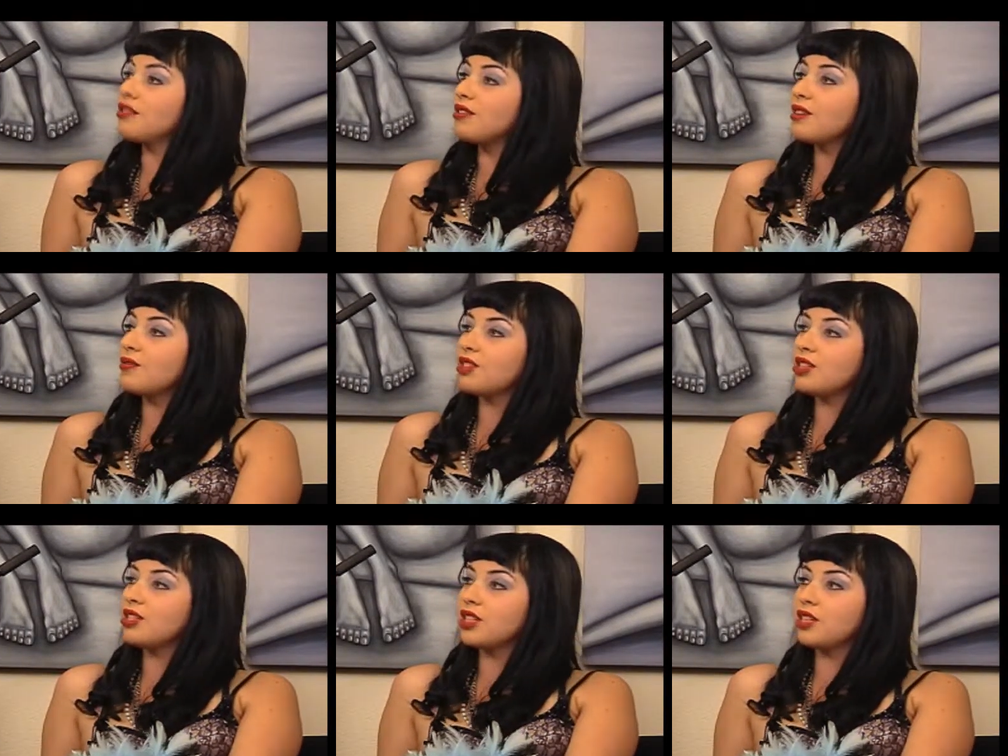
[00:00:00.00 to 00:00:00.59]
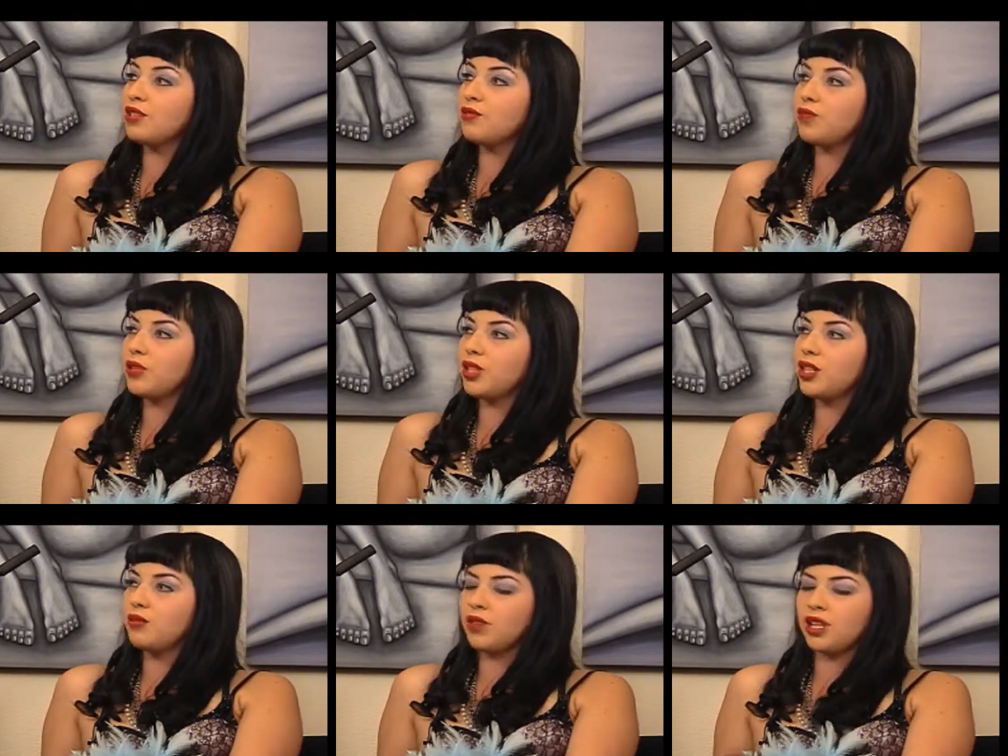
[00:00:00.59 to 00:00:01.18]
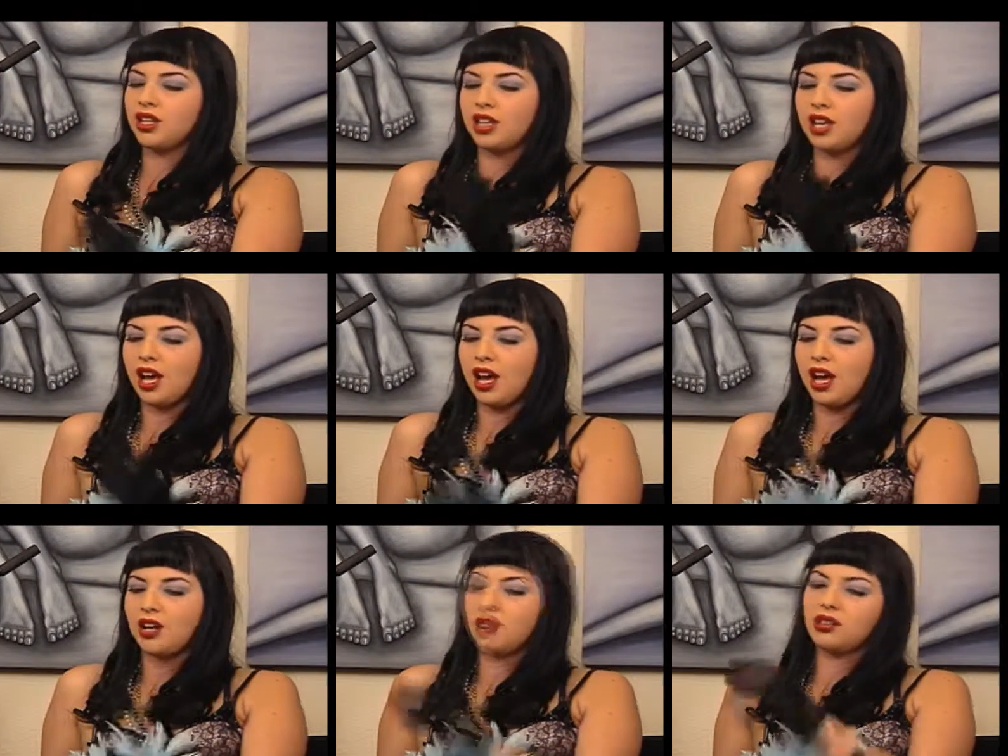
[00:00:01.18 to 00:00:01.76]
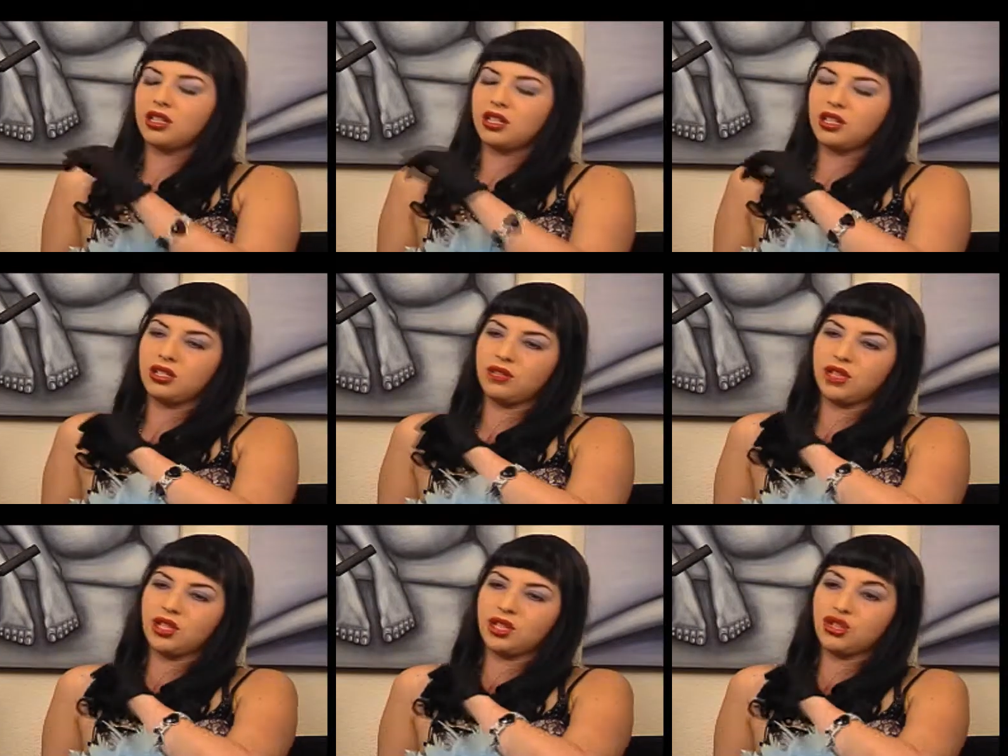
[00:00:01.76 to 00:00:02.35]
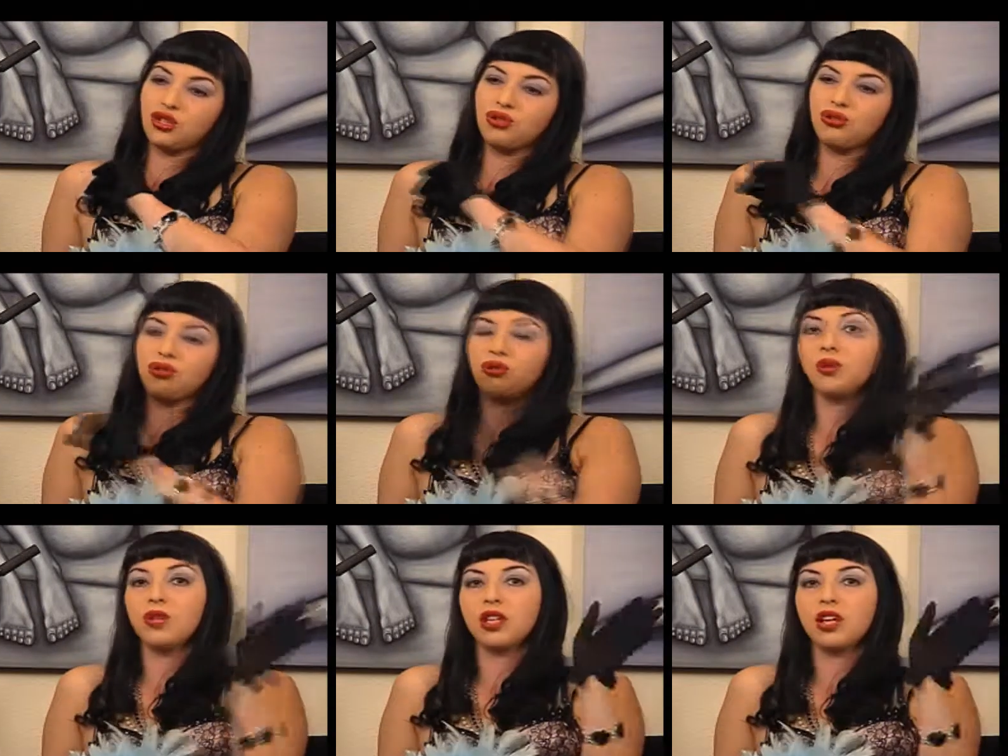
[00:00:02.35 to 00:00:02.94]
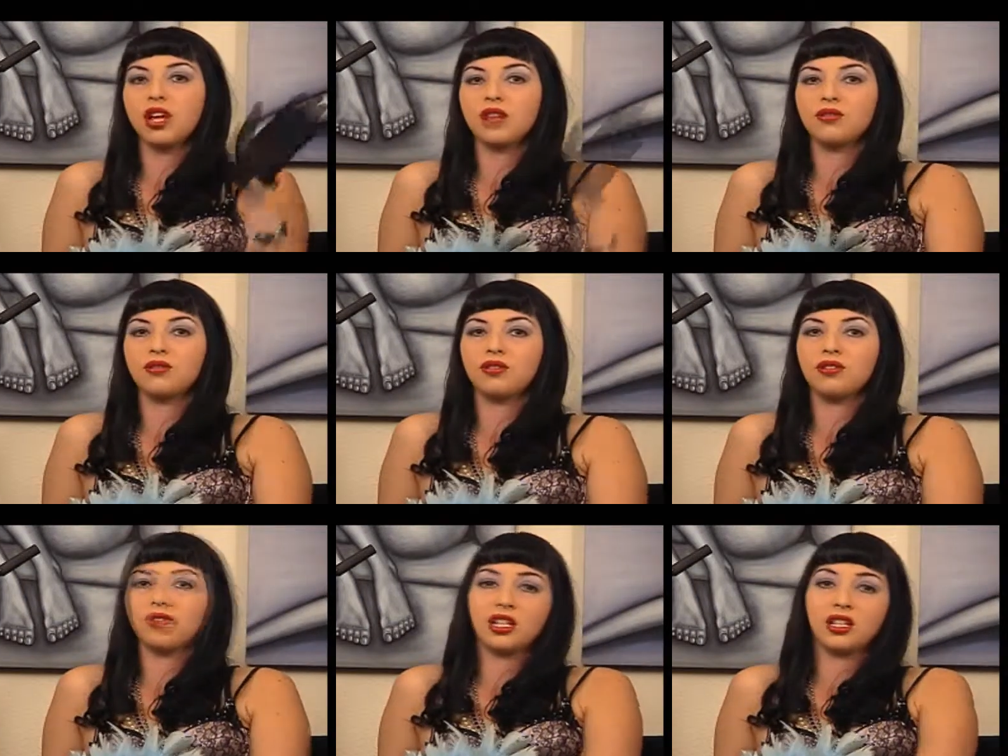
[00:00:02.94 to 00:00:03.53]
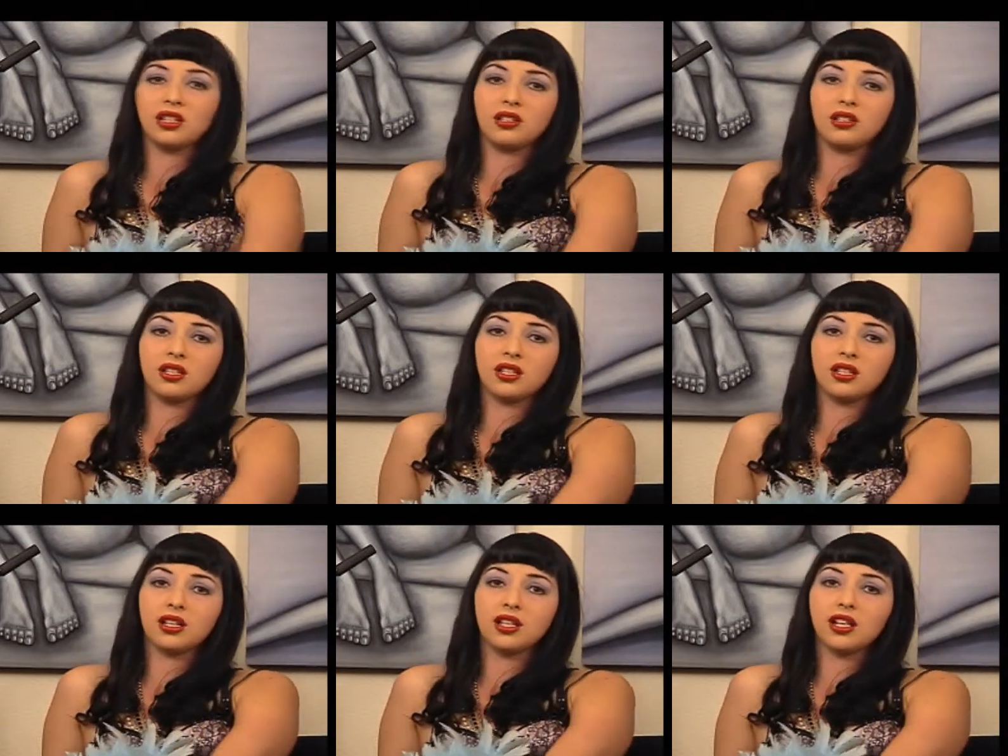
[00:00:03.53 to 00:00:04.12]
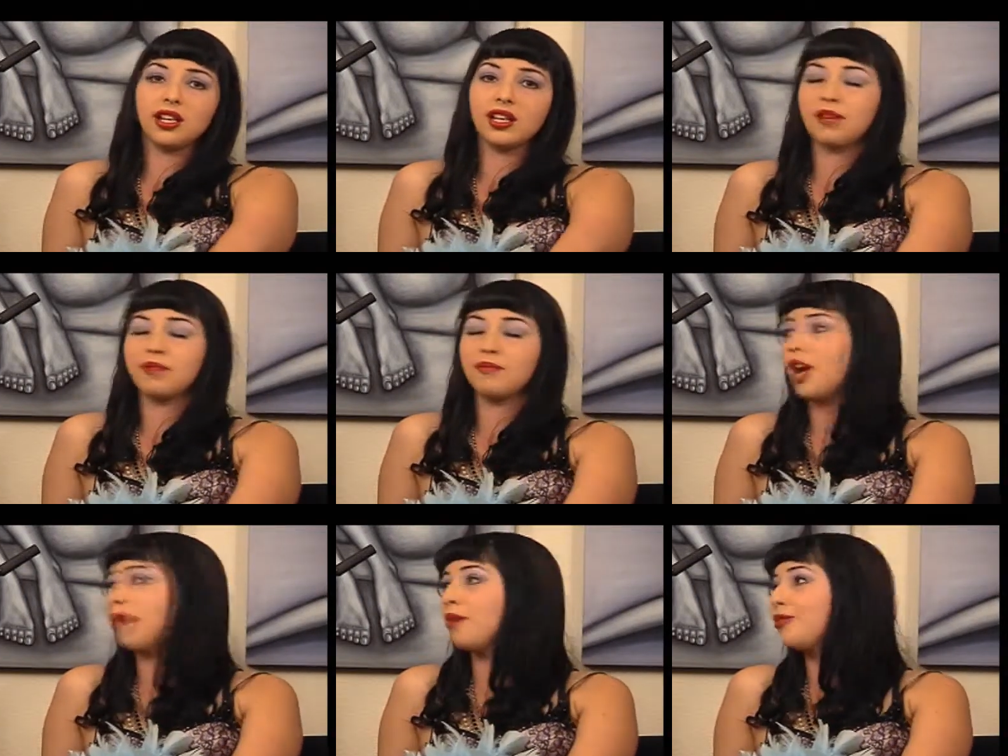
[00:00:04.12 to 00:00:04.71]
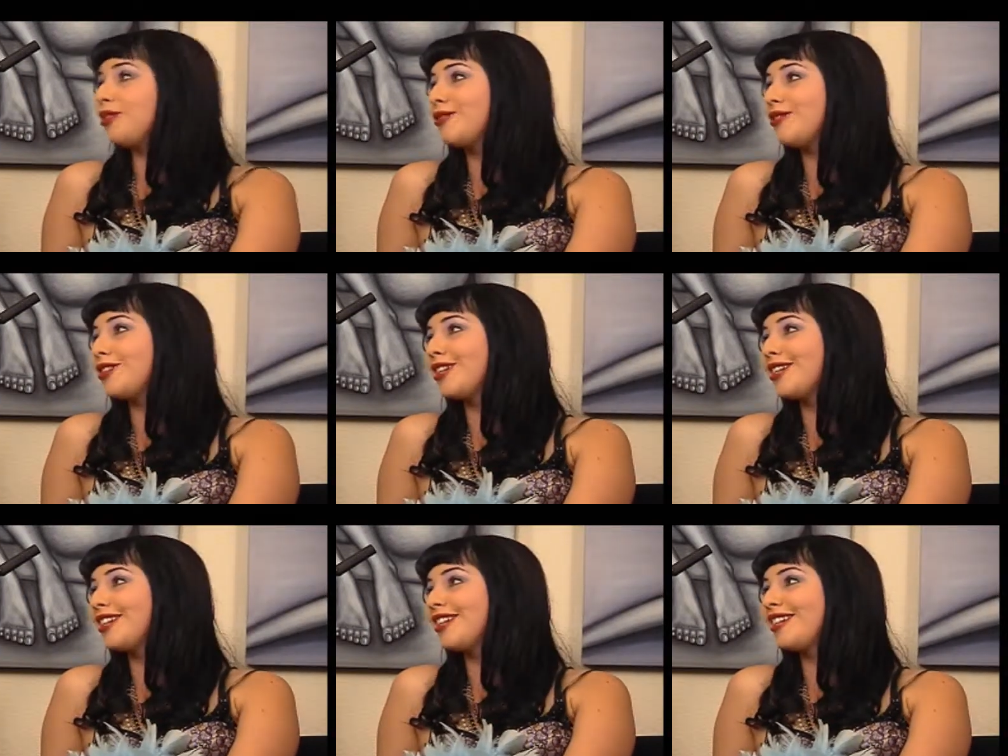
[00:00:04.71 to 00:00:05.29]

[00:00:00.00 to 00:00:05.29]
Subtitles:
I was sick of being one of the cattle and doing these stupid dance routines to hip hop music, and